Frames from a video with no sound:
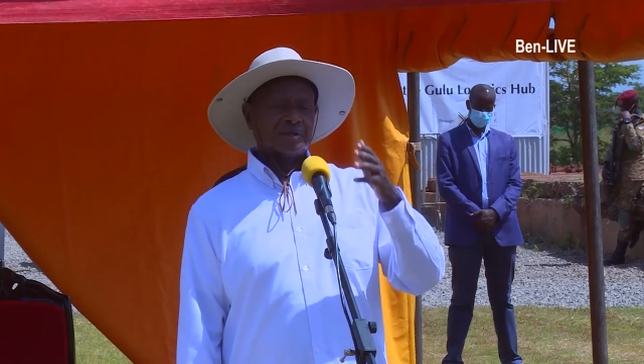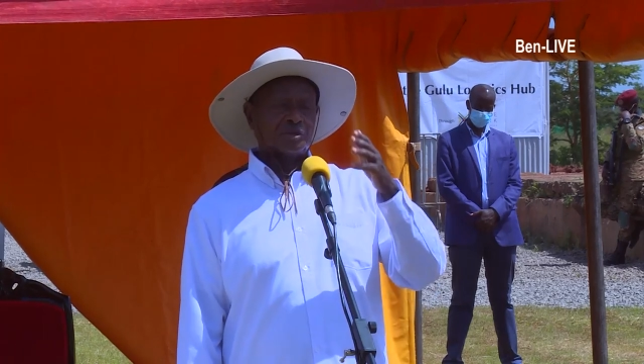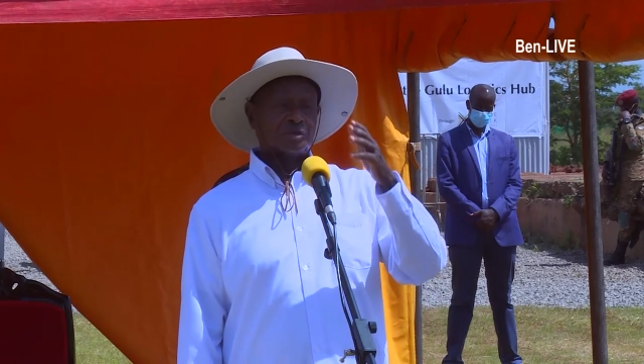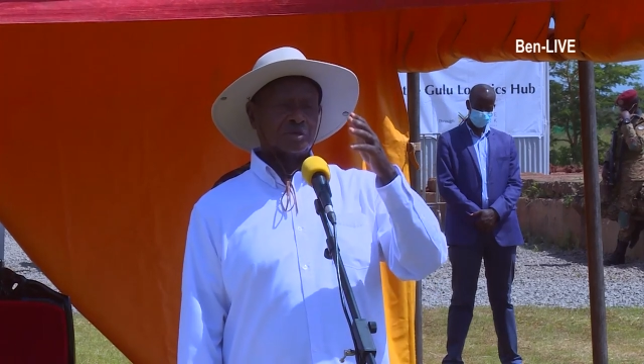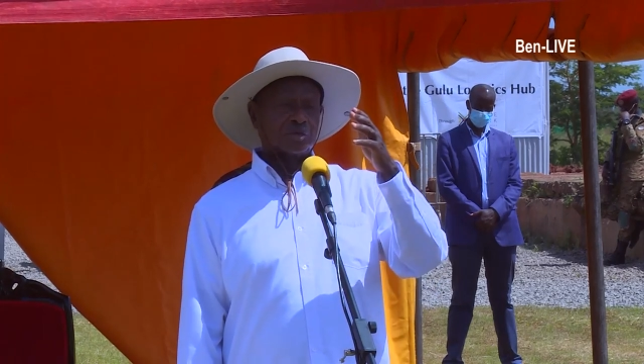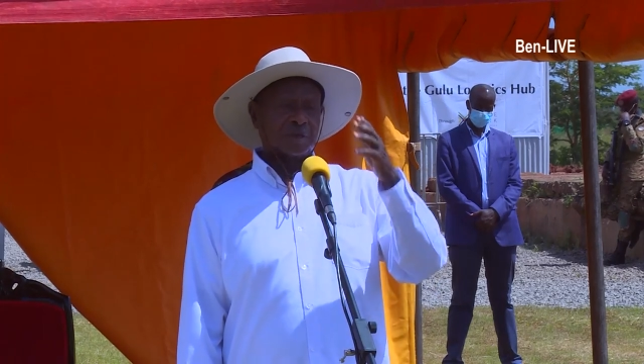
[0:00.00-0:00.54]

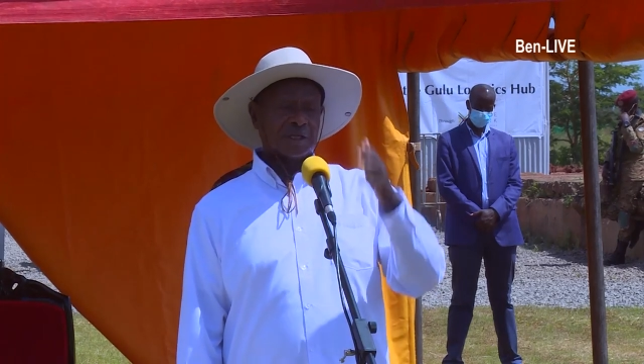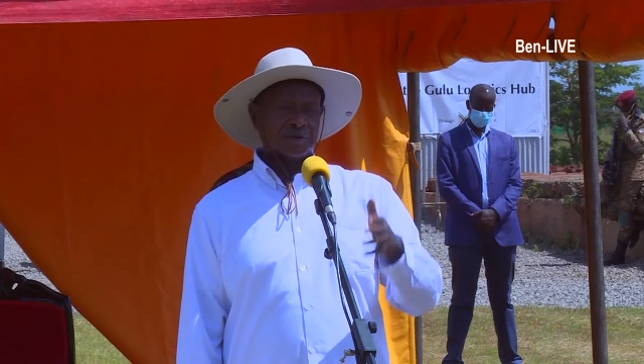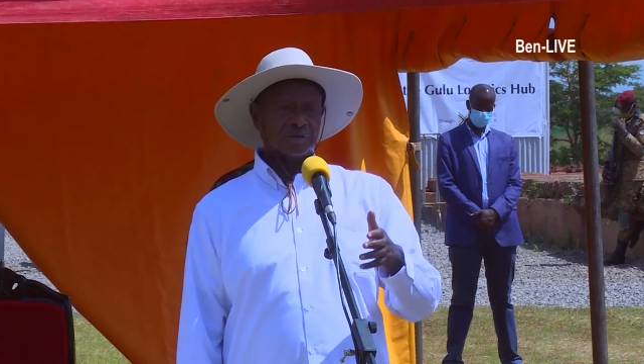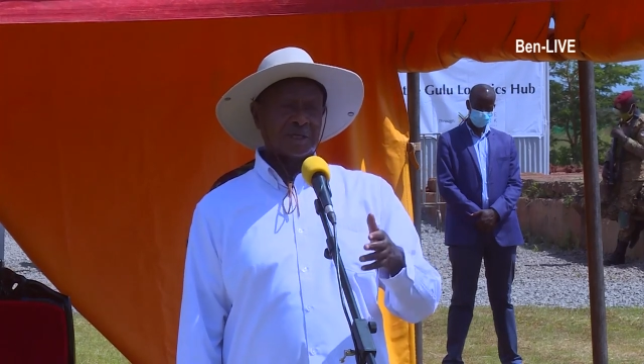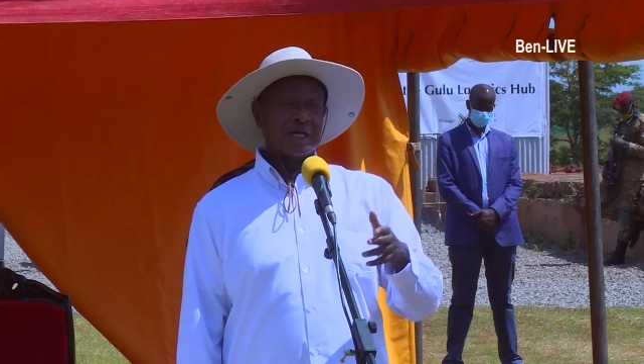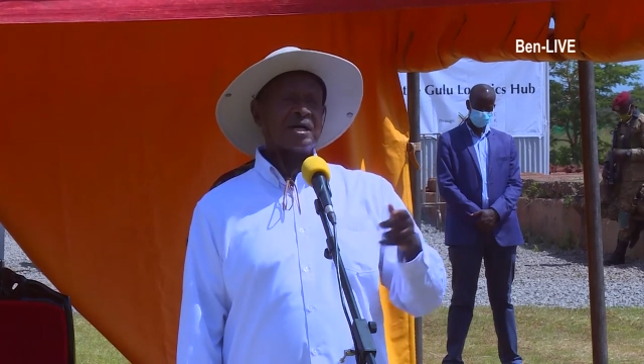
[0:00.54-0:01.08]
to
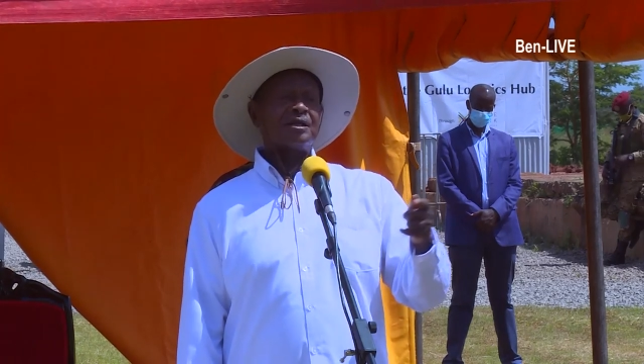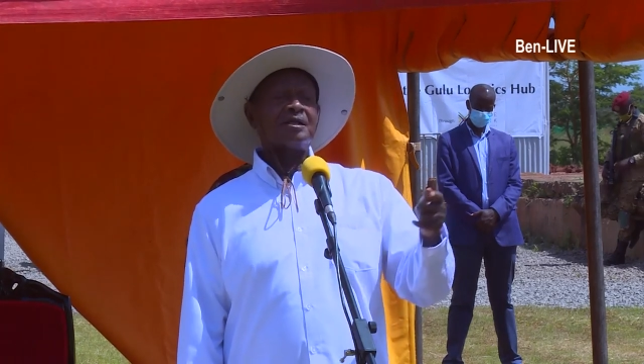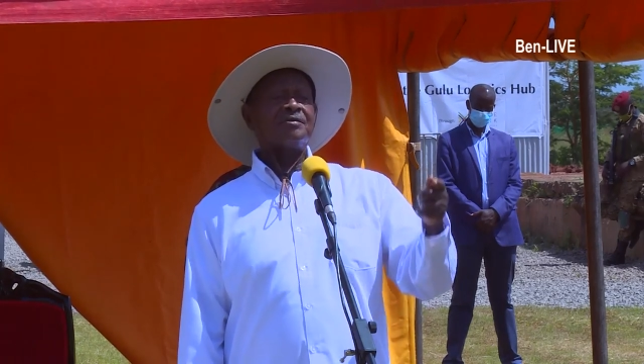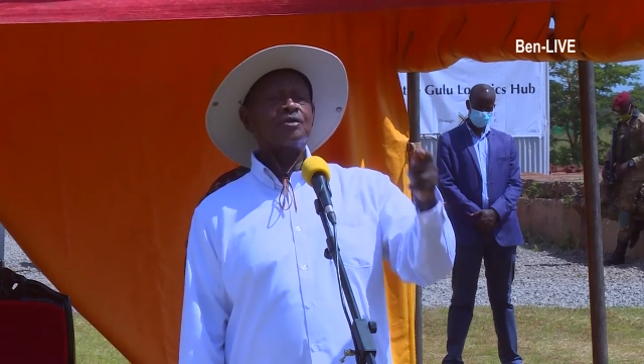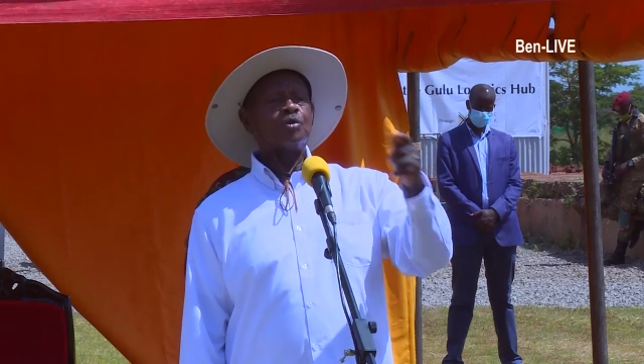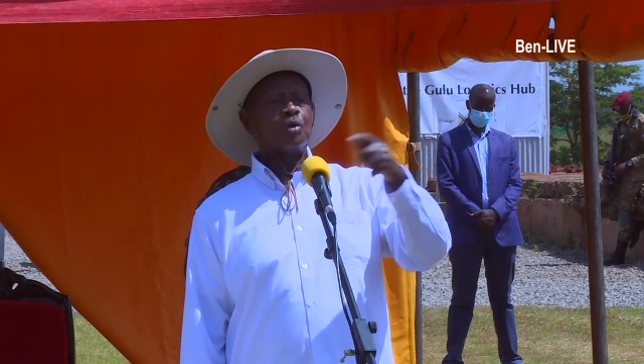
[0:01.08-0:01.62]
rail and
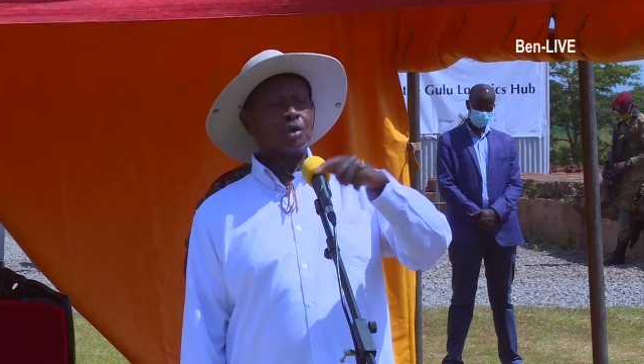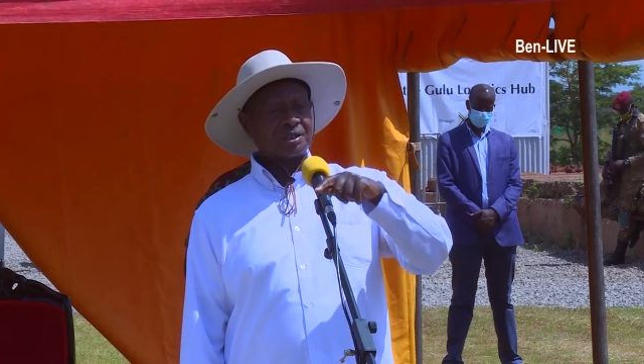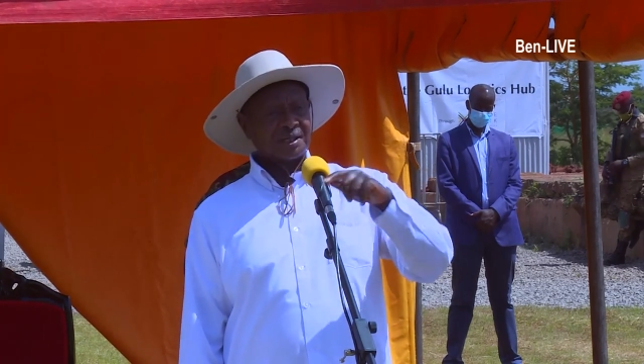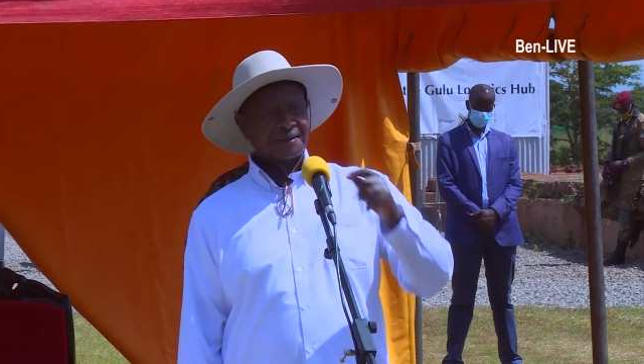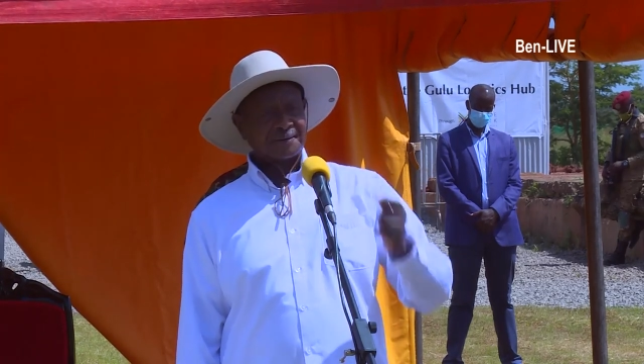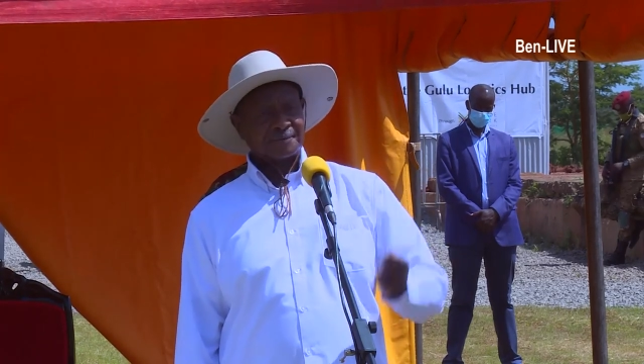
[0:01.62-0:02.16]
even water.